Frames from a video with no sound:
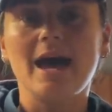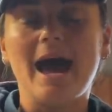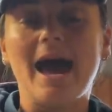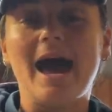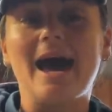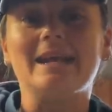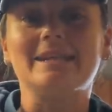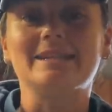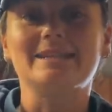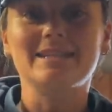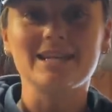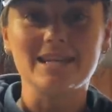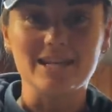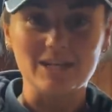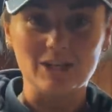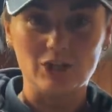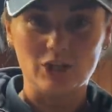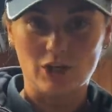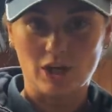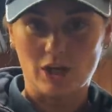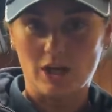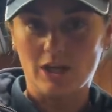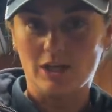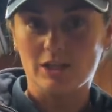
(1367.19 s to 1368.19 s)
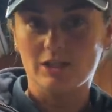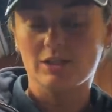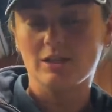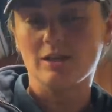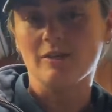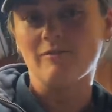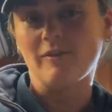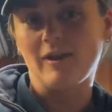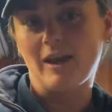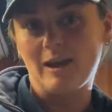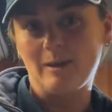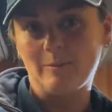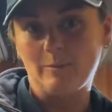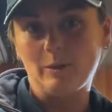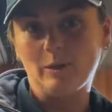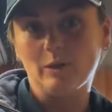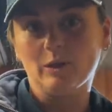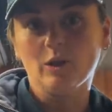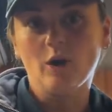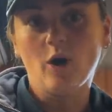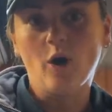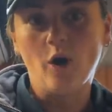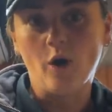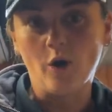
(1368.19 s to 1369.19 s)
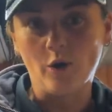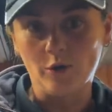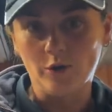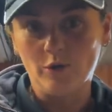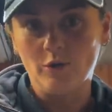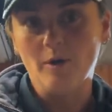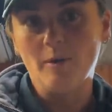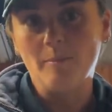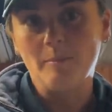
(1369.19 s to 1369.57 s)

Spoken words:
and t-shirts available on